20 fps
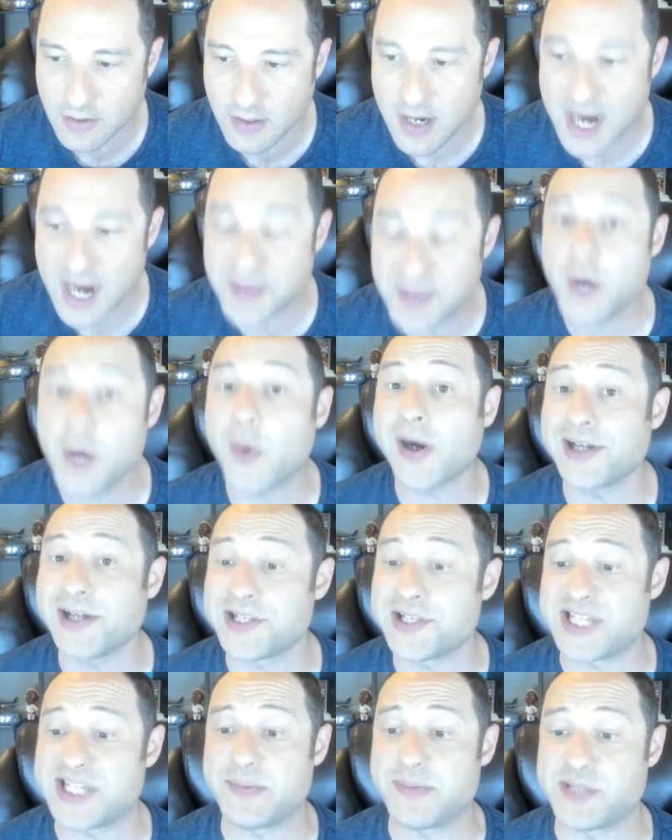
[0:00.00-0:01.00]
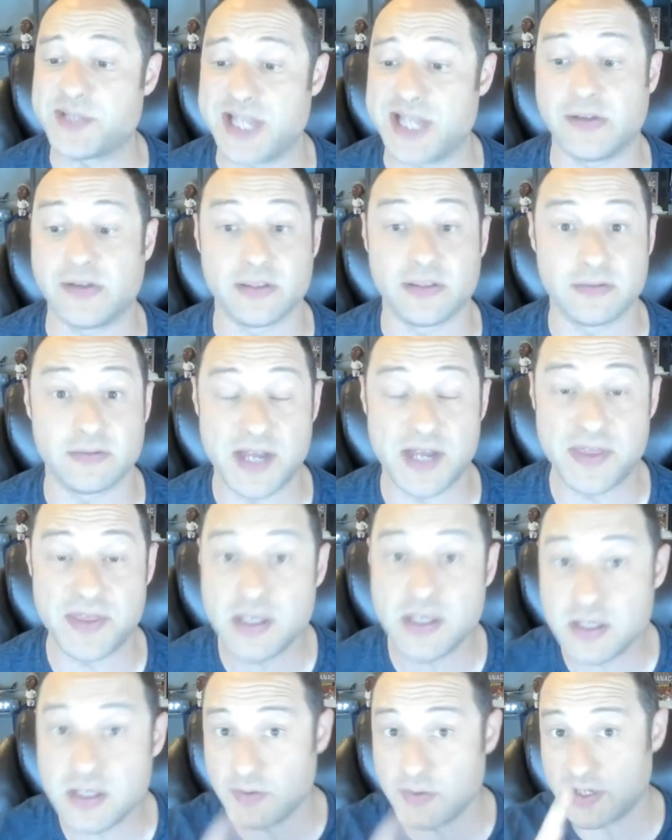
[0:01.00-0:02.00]
I think we're on the same sailing. I
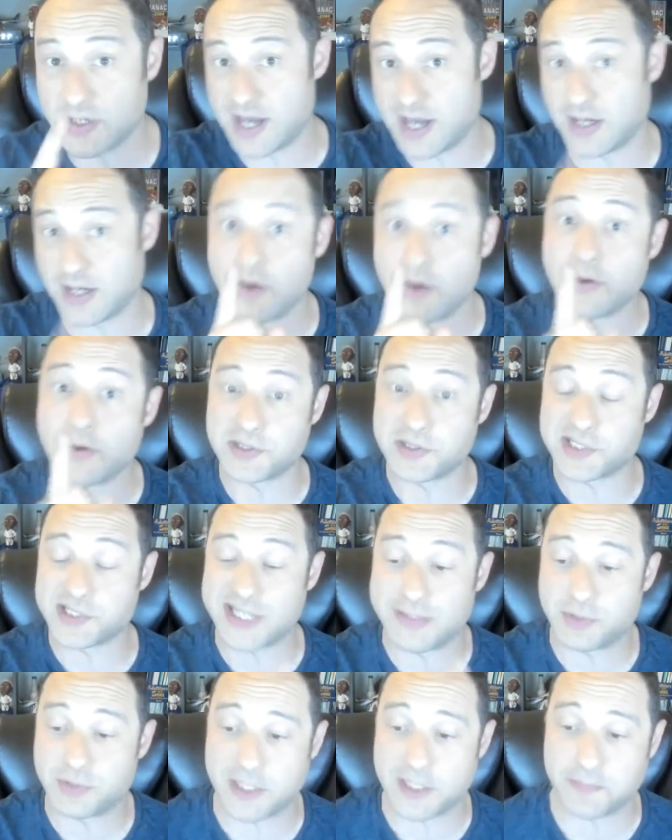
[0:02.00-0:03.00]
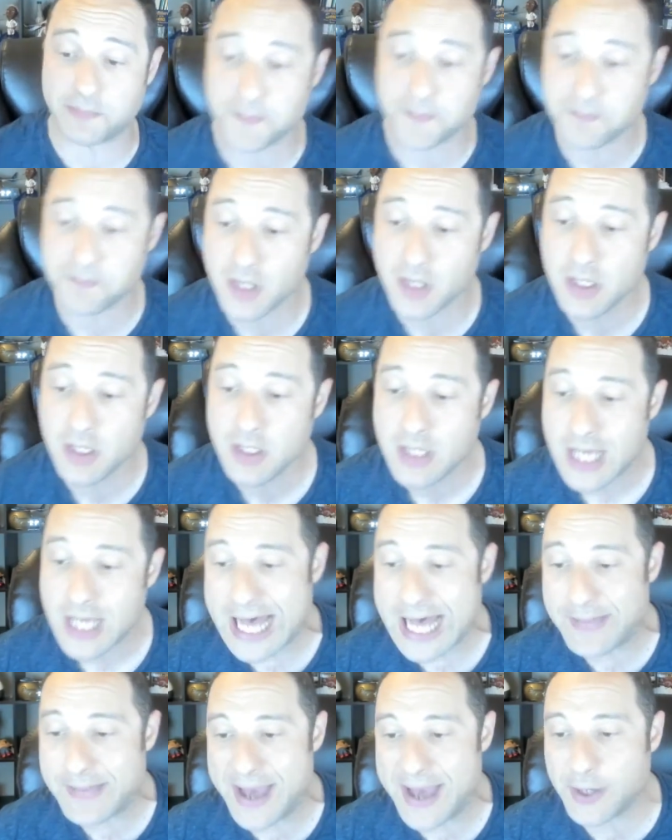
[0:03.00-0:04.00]
think you and I are going on the same ship.
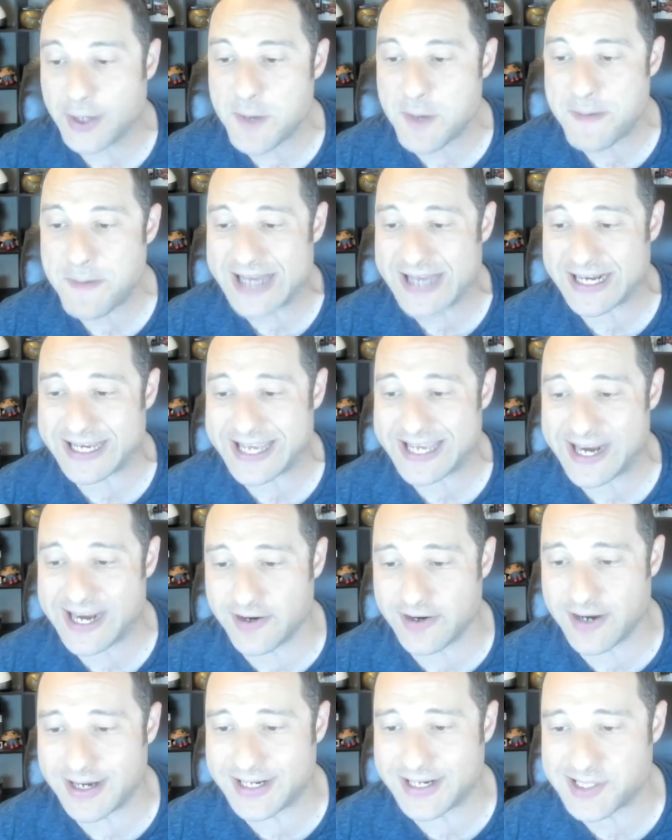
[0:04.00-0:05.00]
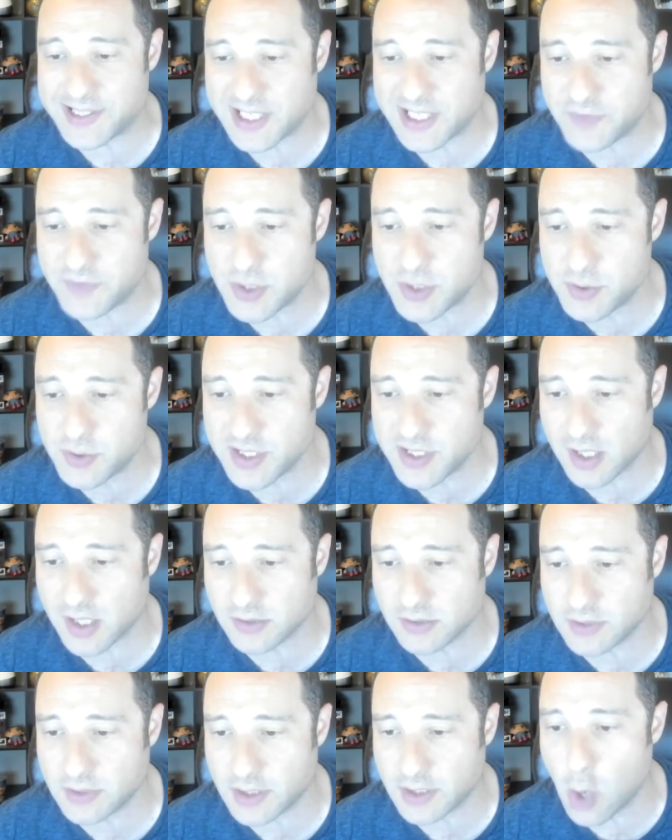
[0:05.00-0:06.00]
How can we pack a carry-on instead of using our...
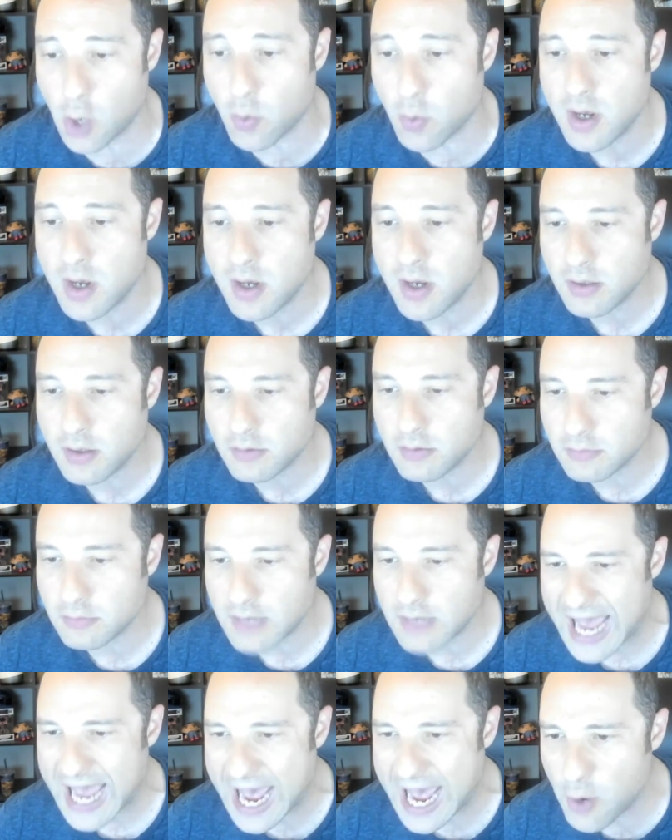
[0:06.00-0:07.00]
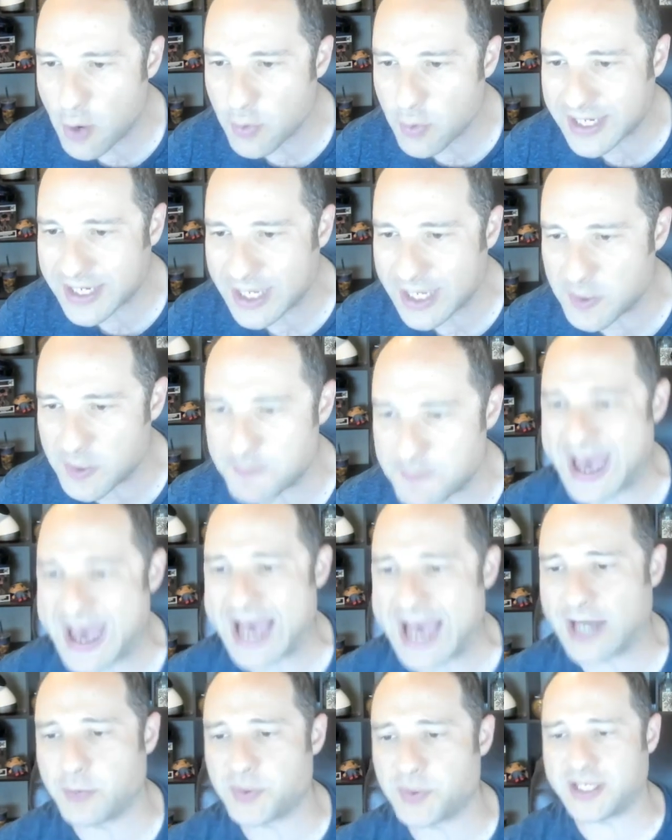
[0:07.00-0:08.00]
how can we
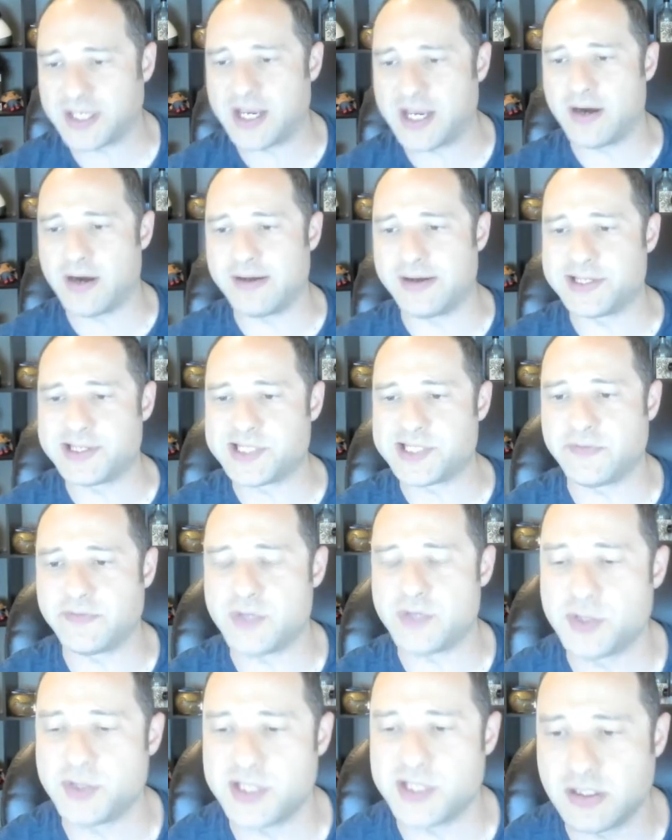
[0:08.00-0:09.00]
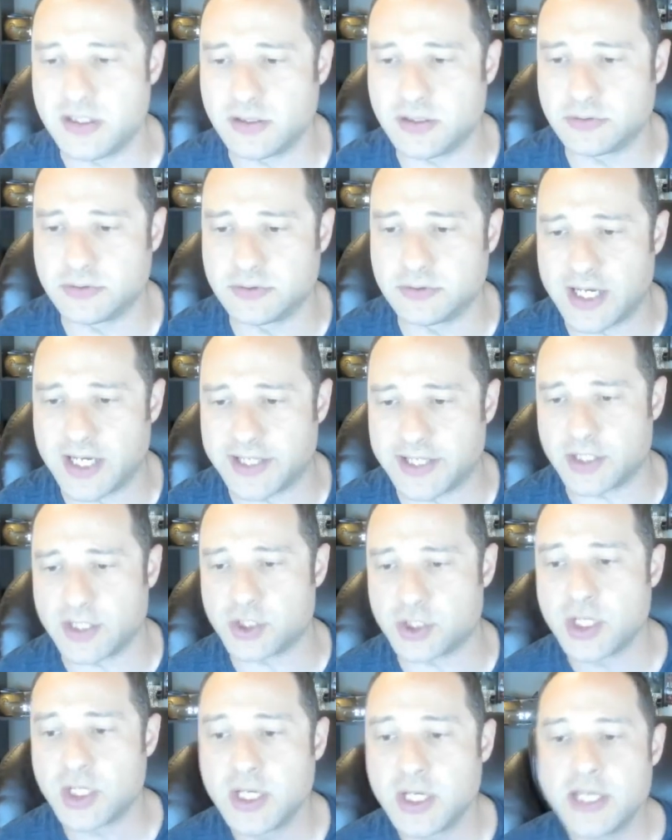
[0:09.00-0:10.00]
pack with the carry-on instead of using
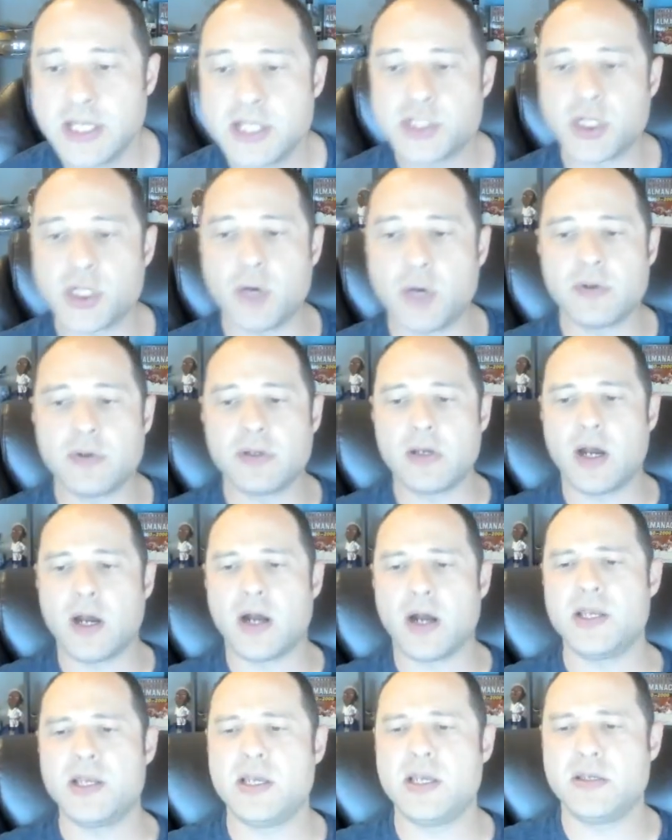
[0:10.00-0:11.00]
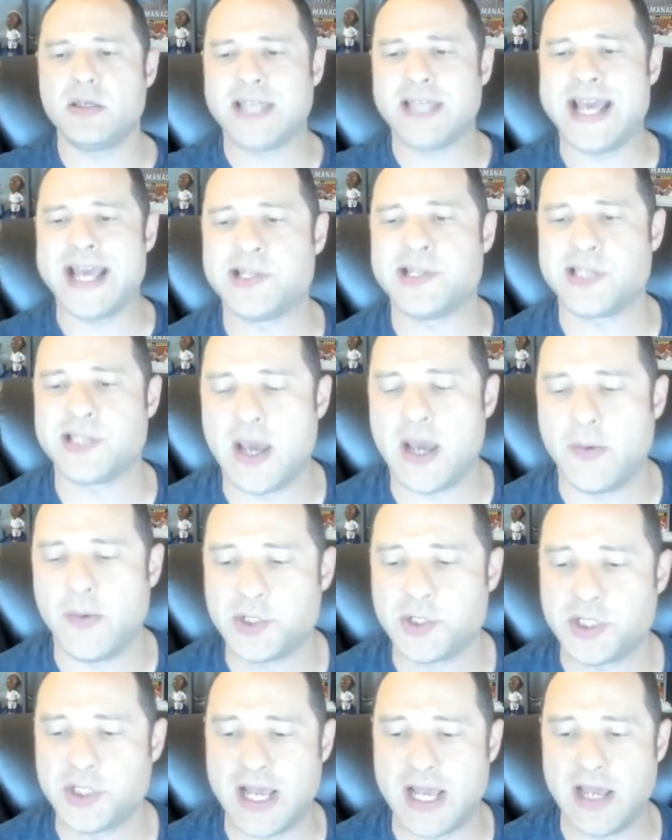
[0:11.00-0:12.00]
luggage? So, Ken's,
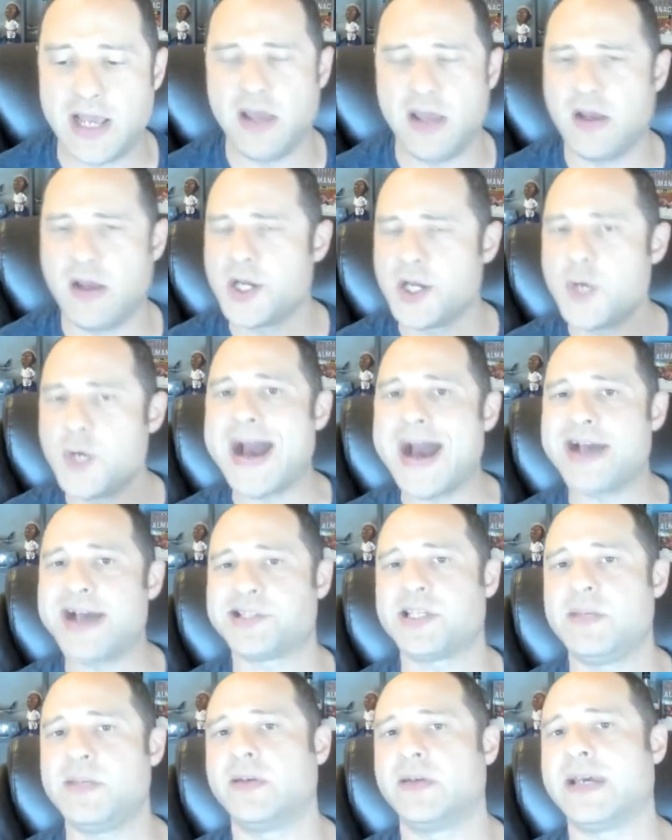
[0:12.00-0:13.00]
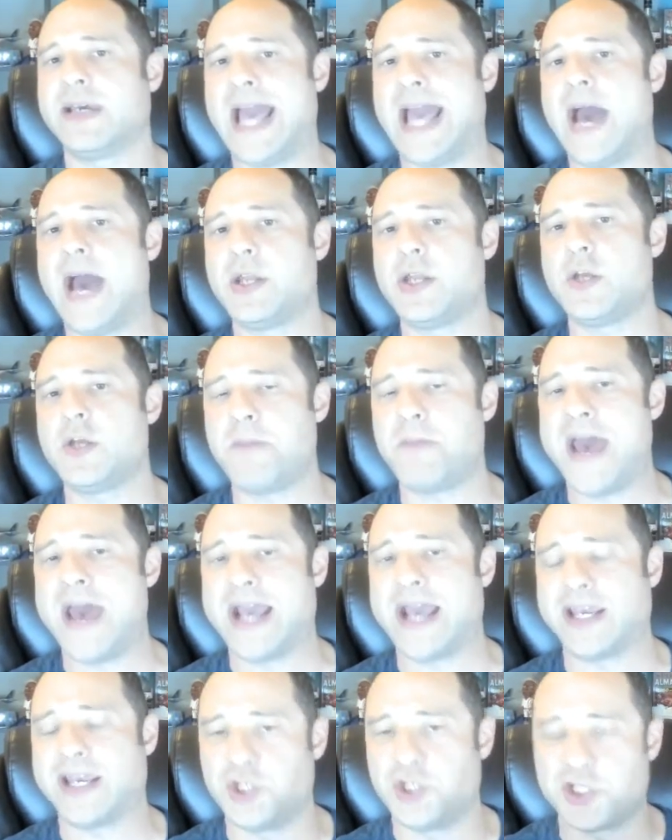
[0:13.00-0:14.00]
are you asking me, like, how do you
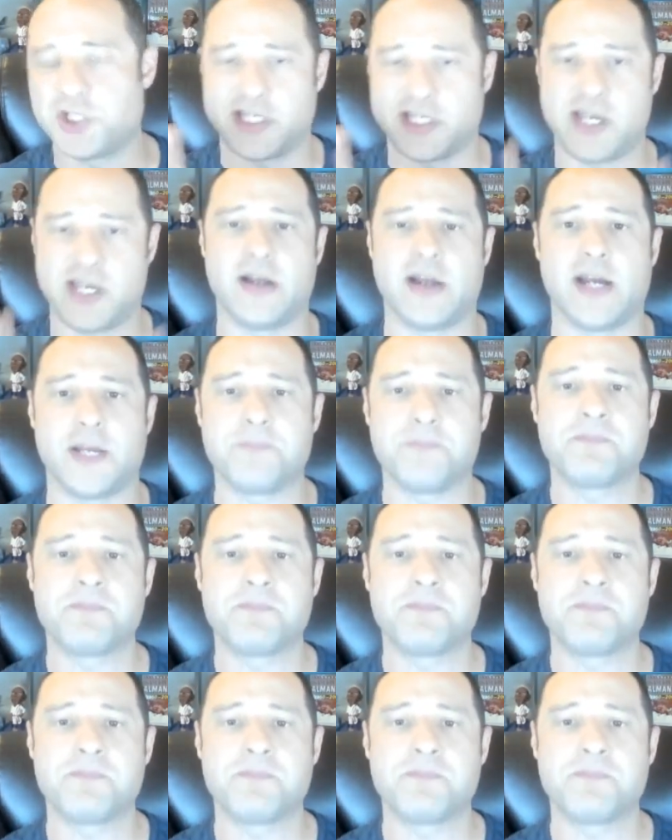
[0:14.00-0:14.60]
pack in just a carry-on